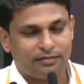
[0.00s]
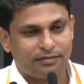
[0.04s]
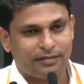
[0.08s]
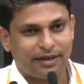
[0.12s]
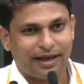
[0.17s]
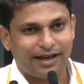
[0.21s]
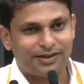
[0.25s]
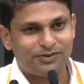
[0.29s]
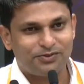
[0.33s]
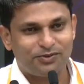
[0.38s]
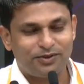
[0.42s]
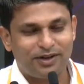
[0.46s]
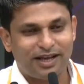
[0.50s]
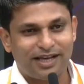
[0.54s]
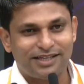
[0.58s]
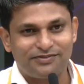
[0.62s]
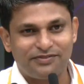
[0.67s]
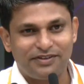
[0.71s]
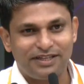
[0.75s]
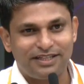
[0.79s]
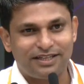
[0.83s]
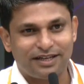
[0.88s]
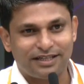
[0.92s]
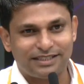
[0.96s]
As soon as
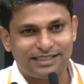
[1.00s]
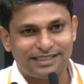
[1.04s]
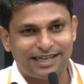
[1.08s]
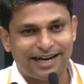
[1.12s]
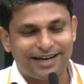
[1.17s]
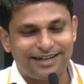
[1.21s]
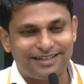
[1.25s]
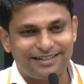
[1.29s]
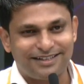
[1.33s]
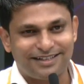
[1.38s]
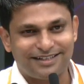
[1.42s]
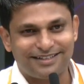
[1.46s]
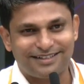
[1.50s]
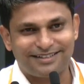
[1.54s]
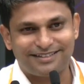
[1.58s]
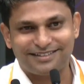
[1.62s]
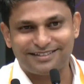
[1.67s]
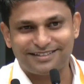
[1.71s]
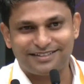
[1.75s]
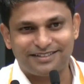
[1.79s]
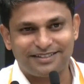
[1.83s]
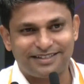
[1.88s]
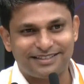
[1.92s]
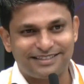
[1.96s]
we start
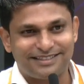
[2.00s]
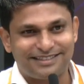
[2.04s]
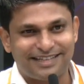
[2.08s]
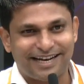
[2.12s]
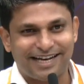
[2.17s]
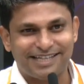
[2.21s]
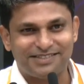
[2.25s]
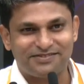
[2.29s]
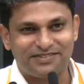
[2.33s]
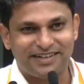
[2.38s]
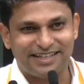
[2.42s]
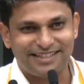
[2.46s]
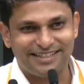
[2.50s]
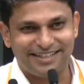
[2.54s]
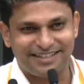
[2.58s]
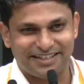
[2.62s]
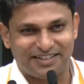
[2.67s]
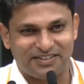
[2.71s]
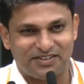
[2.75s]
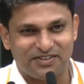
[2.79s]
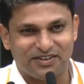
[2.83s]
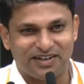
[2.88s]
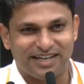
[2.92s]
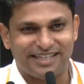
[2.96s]
transferring the
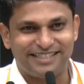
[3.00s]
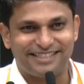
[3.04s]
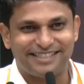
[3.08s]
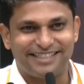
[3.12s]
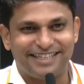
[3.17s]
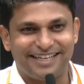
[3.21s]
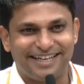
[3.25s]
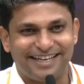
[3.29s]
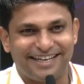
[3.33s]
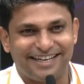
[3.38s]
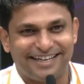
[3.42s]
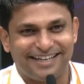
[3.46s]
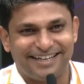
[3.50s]
technology.